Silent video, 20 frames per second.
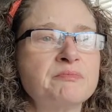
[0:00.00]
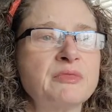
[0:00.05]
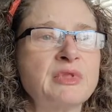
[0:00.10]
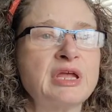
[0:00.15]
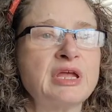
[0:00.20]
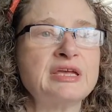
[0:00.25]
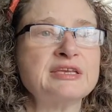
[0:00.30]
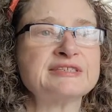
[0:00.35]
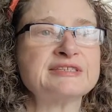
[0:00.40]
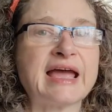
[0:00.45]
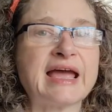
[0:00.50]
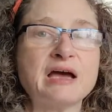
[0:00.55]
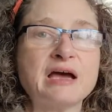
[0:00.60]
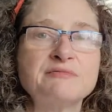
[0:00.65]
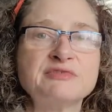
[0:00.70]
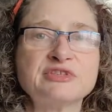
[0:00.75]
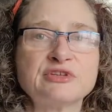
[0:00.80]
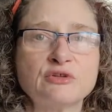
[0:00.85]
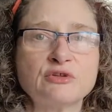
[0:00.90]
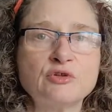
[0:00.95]
is
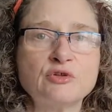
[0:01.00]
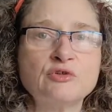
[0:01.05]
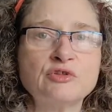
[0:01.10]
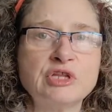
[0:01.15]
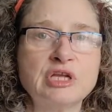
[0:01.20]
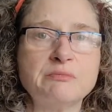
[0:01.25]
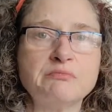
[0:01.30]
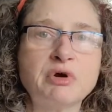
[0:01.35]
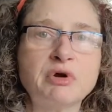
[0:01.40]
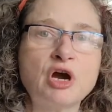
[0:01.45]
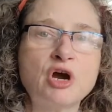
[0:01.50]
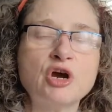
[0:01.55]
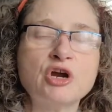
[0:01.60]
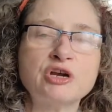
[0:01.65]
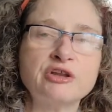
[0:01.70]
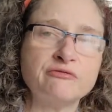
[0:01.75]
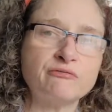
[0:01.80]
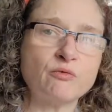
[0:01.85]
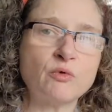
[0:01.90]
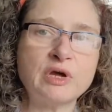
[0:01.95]
absolutely part
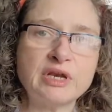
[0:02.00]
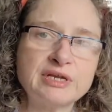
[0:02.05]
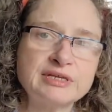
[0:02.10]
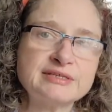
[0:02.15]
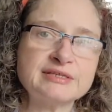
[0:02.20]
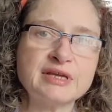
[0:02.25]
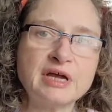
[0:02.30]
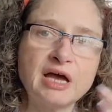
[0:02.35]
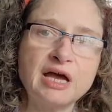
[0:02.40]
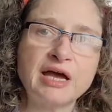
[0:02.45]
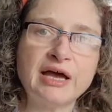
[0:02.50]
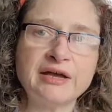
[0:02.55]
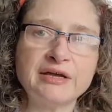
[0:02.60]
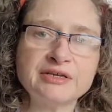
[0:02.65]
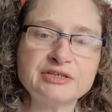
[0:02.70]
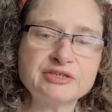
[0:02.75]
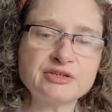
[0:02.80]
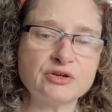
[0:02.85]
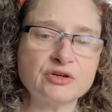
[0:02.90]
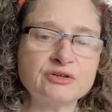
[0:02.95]
of what is the
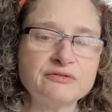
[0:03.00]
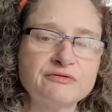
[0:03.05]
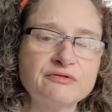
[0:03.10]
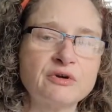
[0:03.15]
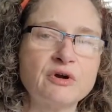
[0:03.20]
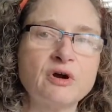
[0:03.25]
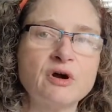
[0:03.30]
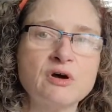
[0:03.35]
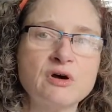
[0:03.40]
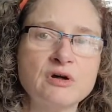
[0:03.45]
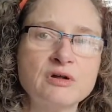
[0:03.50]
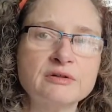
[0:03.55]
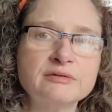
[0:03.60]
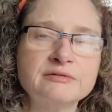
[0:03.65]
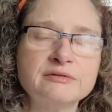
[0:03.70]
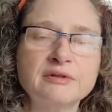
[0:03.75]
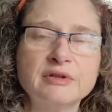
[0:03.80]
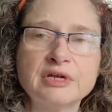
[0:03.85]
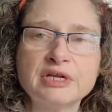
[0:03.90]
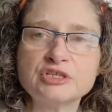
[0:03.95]
highest good for all.
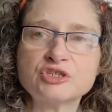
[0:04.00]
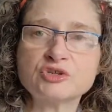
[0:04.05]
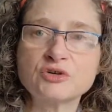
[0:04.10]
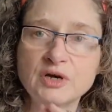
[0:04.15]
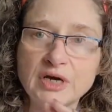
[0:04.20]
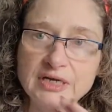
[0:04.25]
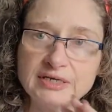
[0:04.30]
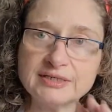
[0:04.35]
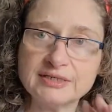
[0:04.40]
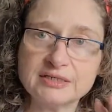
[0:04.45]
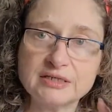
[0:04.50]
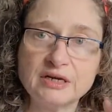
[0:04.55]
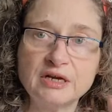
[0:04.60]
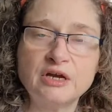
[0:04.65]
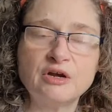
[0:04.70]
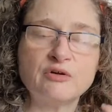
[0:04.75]
And trust